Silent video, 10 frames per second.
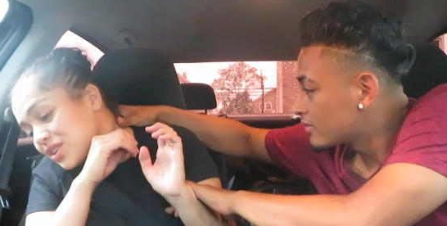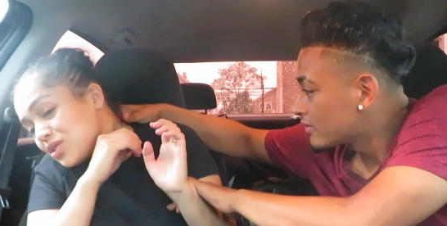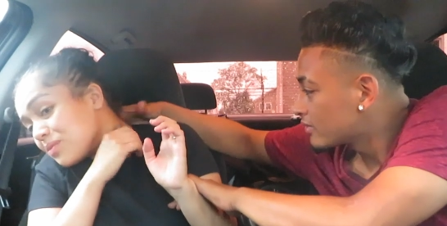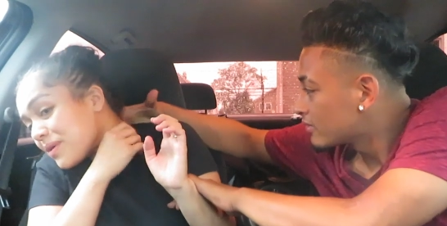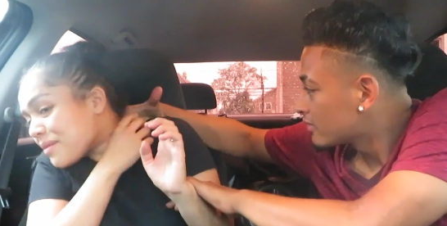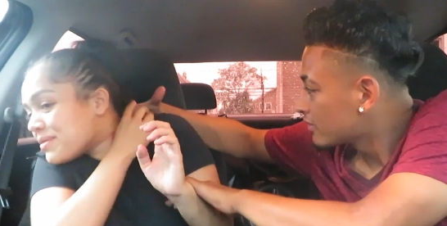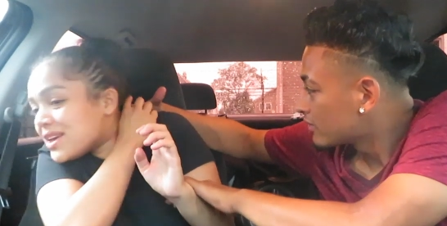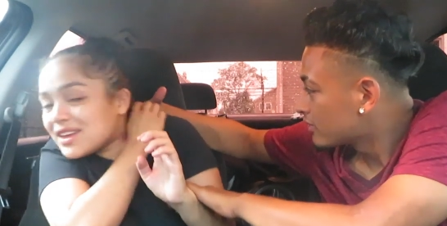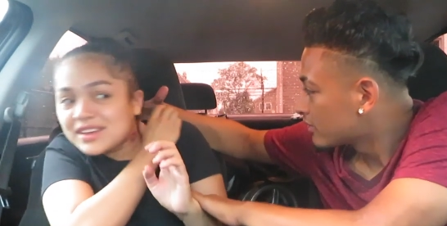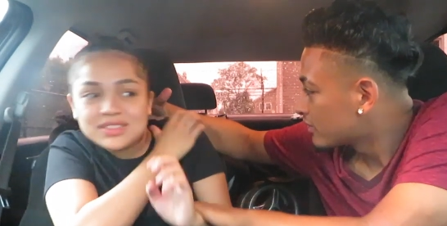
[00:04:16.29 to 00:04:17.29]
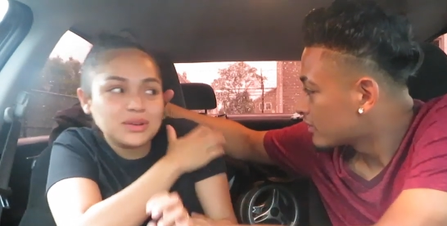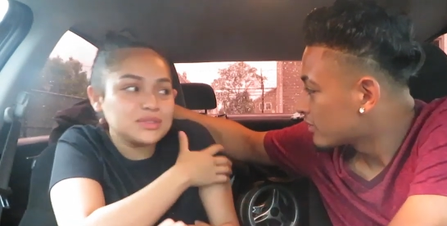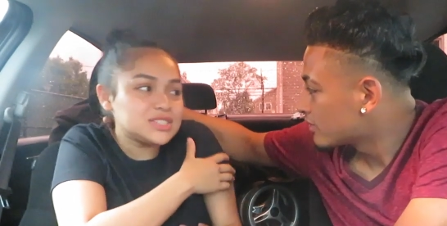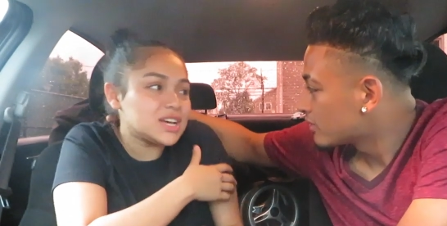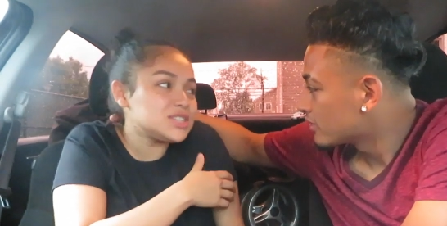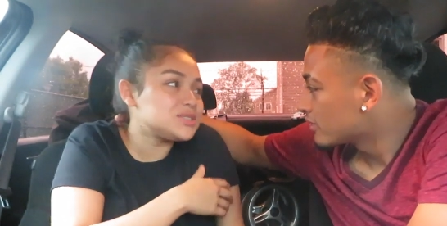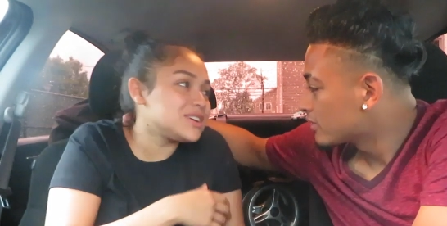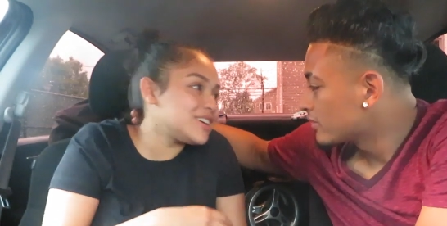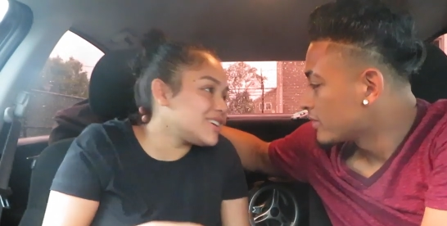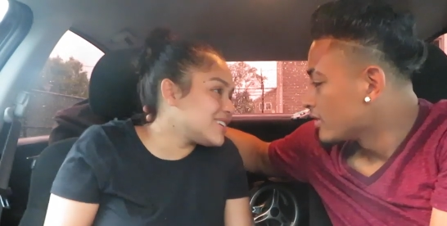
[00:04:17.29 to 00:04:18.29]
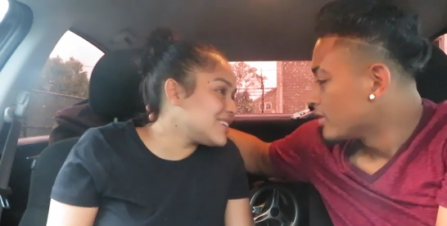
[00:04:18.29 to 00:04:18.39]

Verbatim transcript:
Speaker 1: You bit me. Don't touch it.